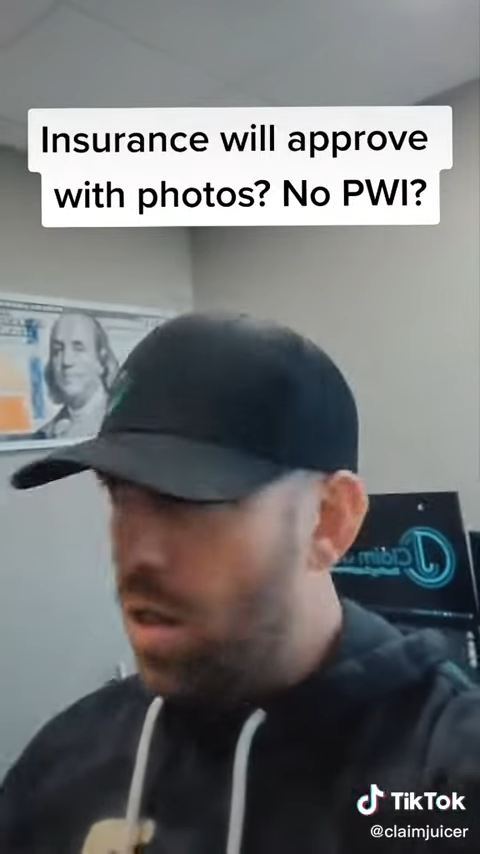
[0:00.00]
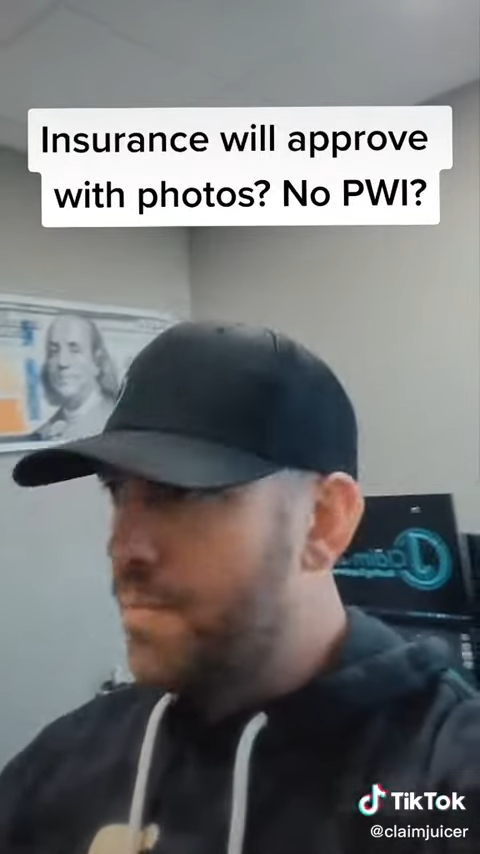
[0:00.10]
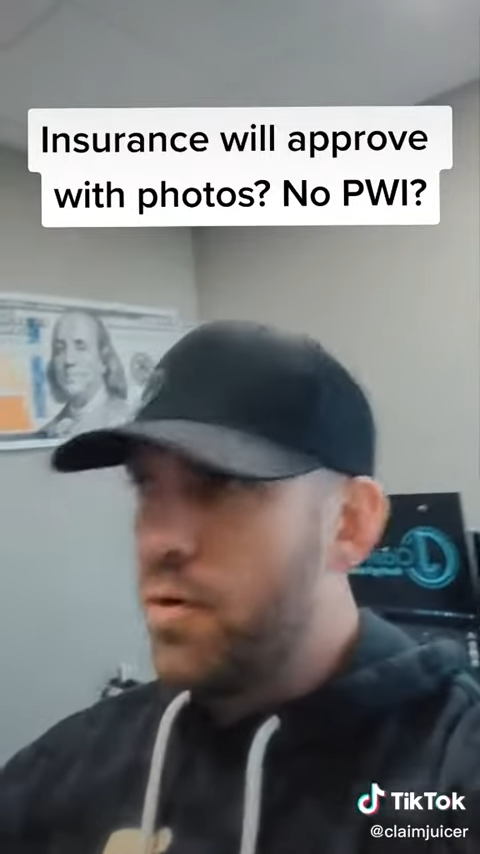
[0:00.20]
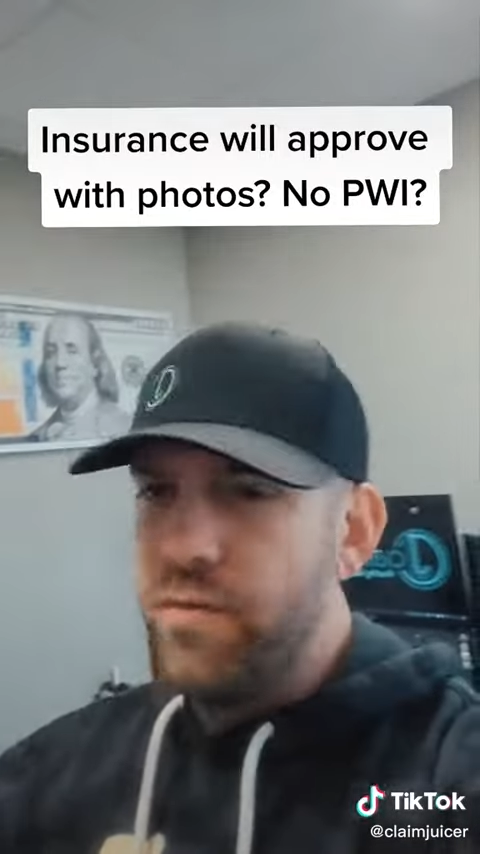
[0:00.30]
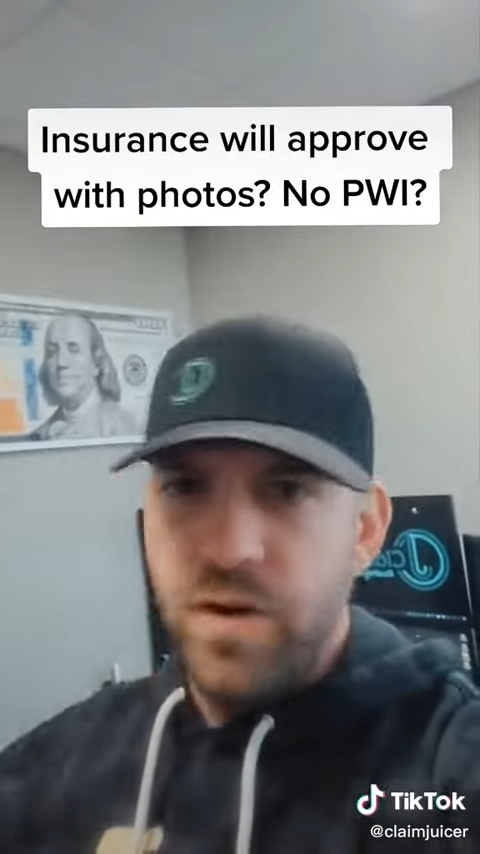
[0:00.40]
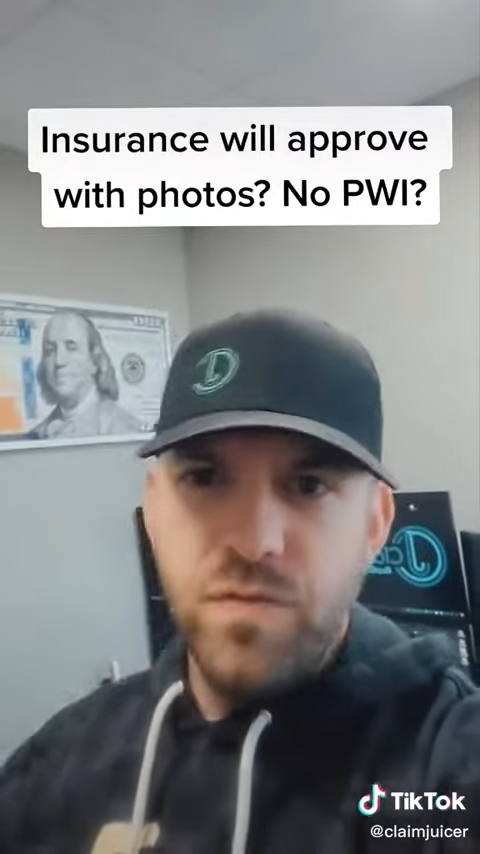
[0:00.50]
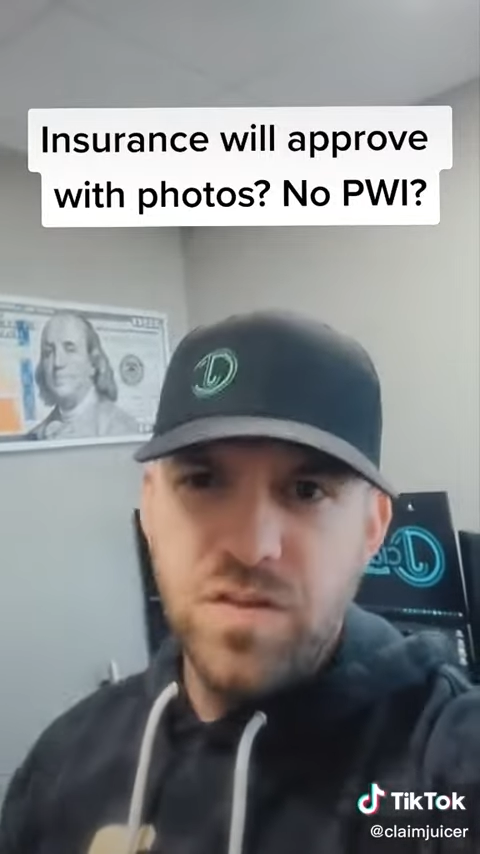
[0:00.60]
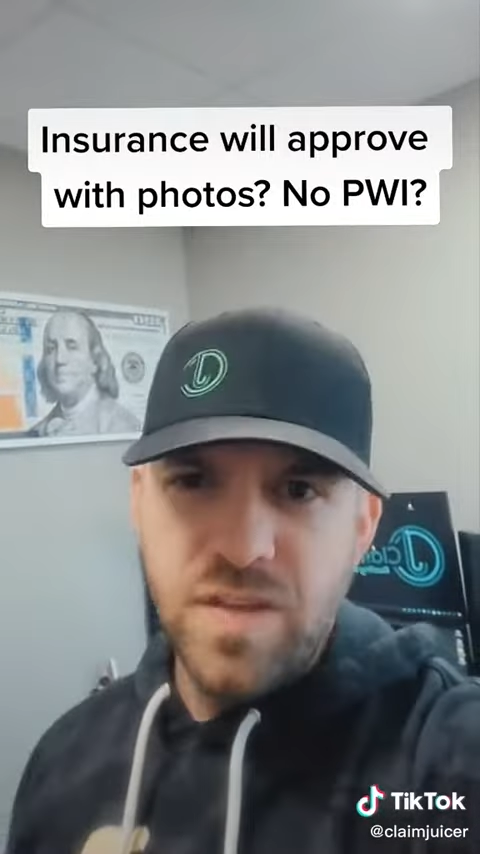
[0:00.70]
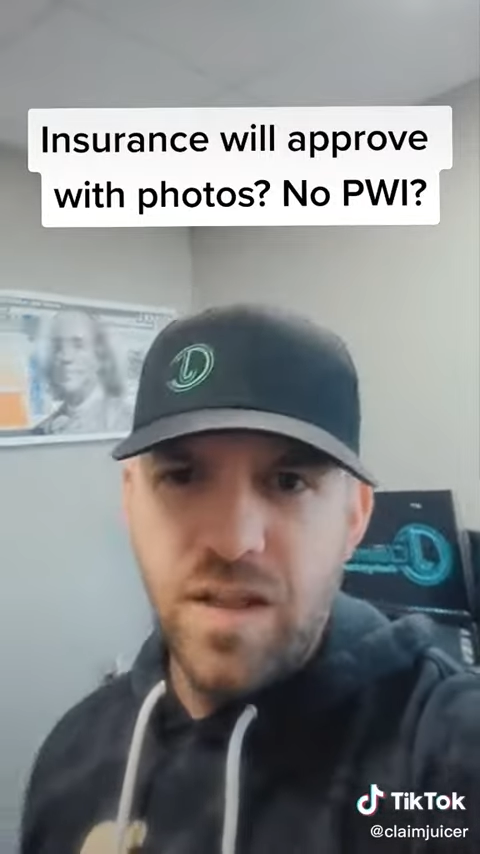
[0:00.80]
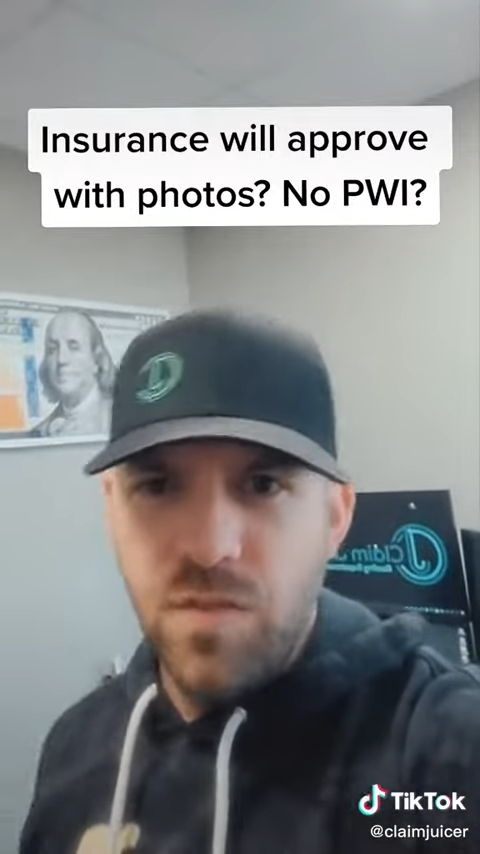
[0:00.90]
I'll approve it if
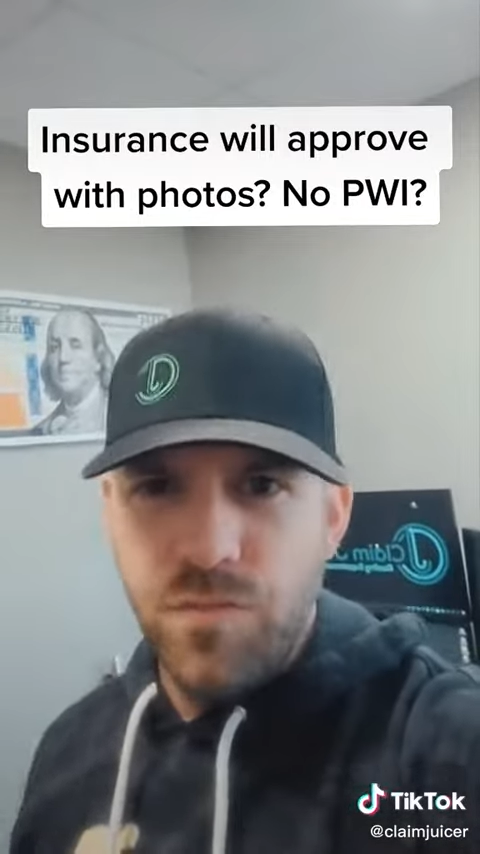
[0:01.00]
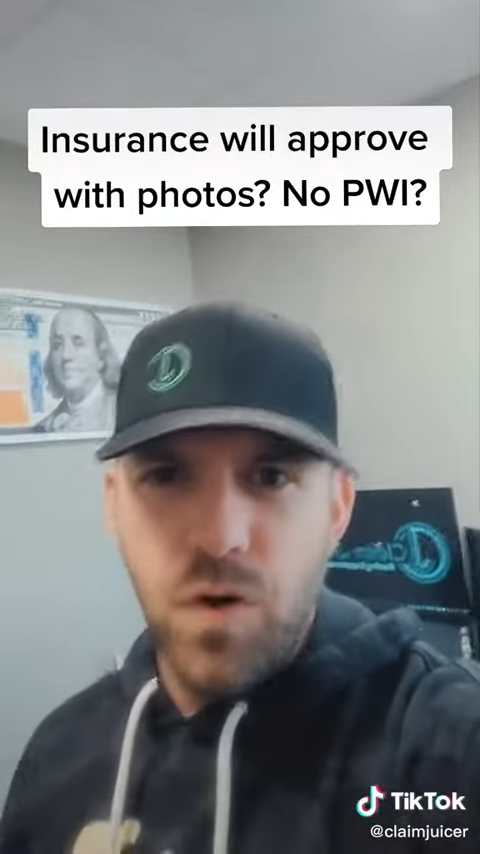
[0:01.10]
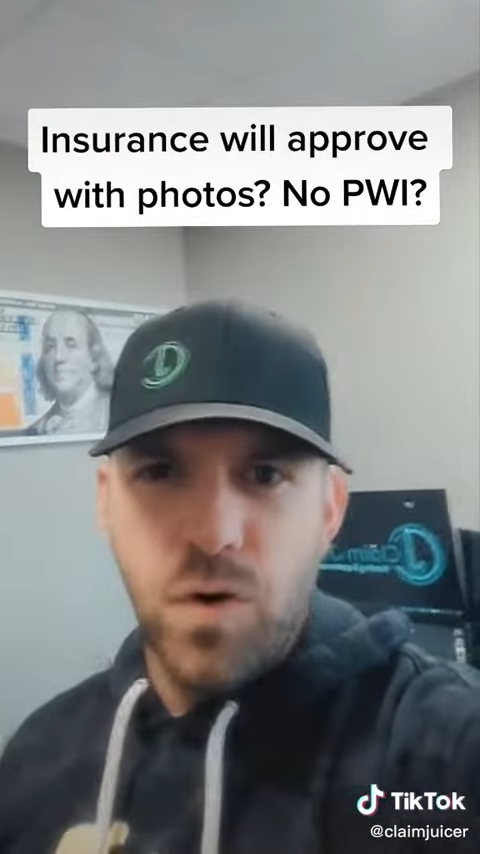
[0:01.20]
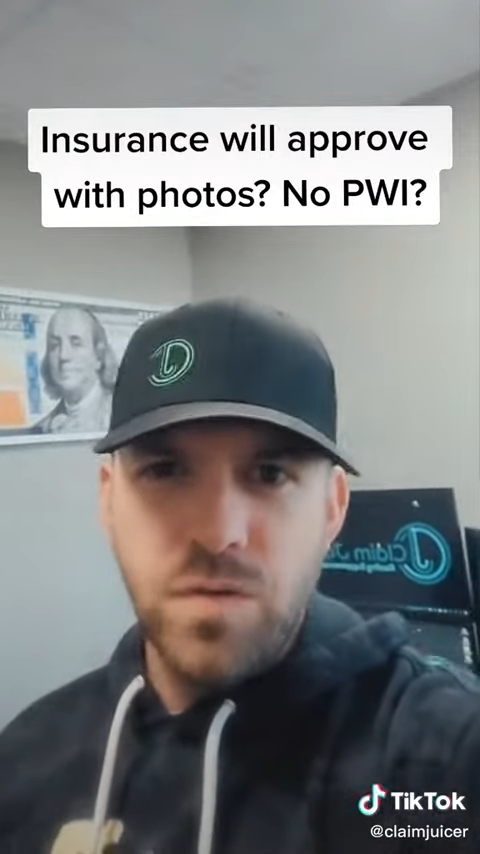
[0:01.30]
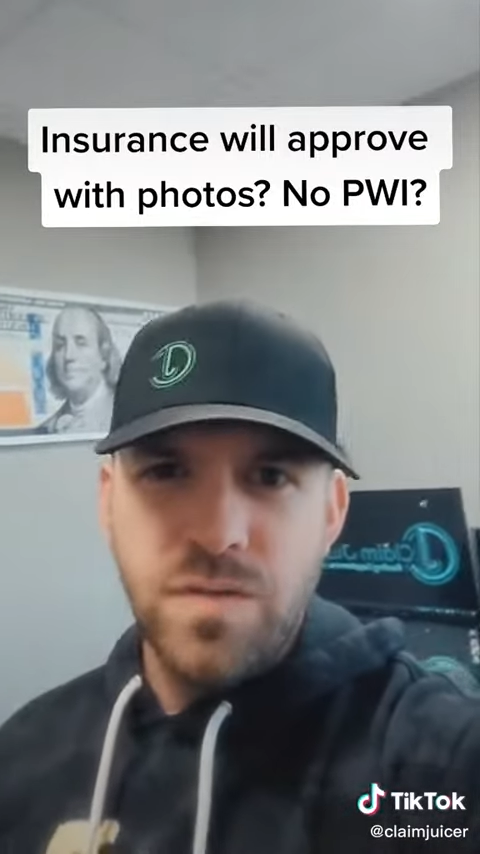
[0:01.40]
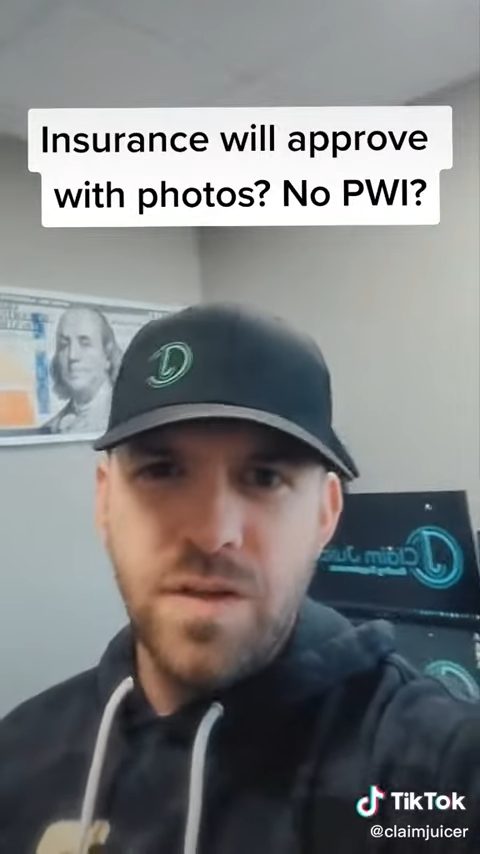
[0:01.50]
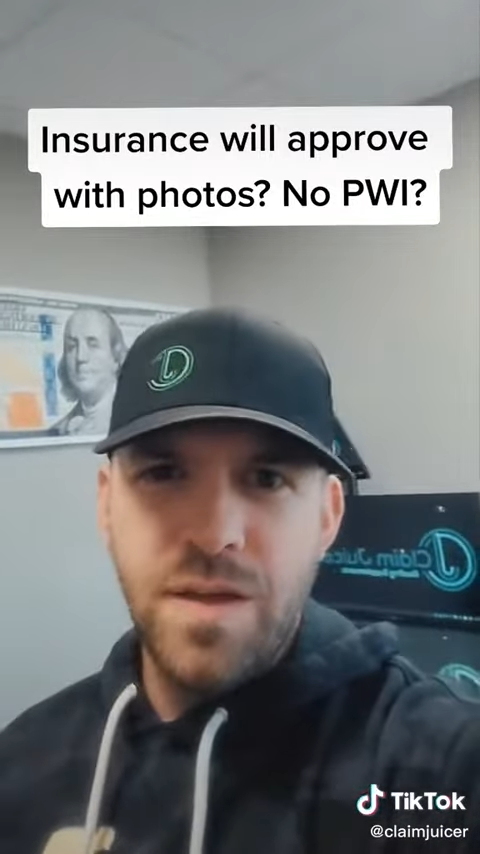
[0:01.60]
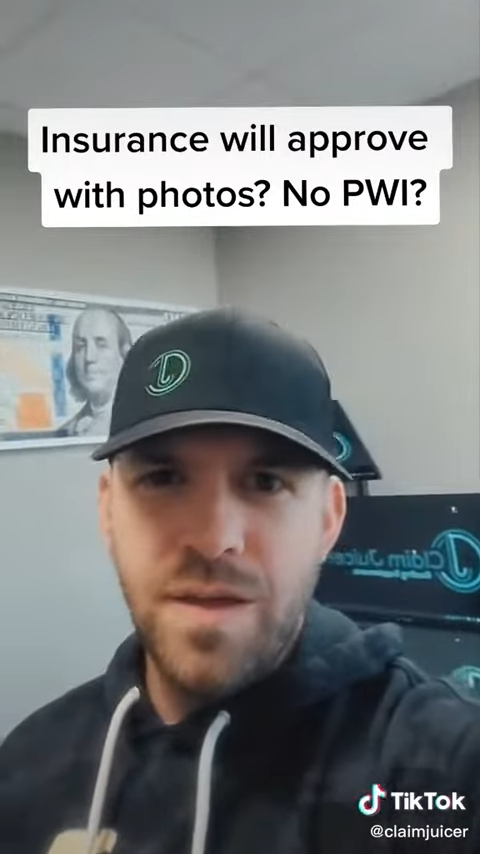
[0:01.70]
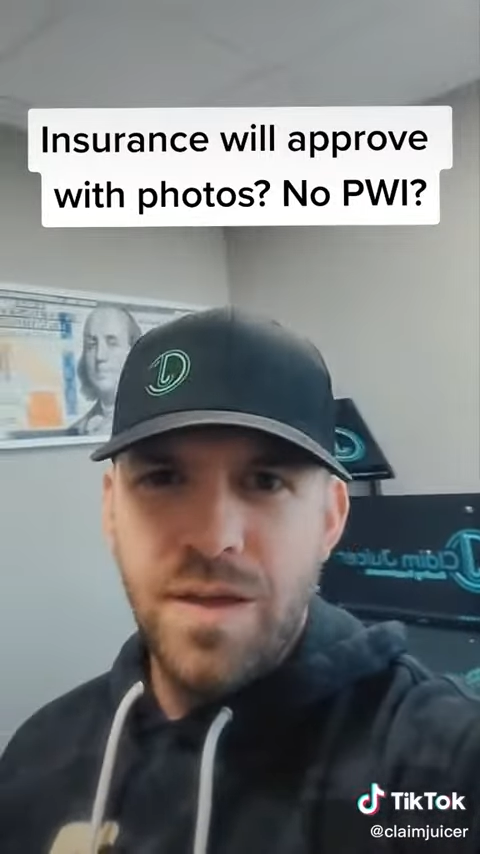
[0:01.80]
you send in the photos.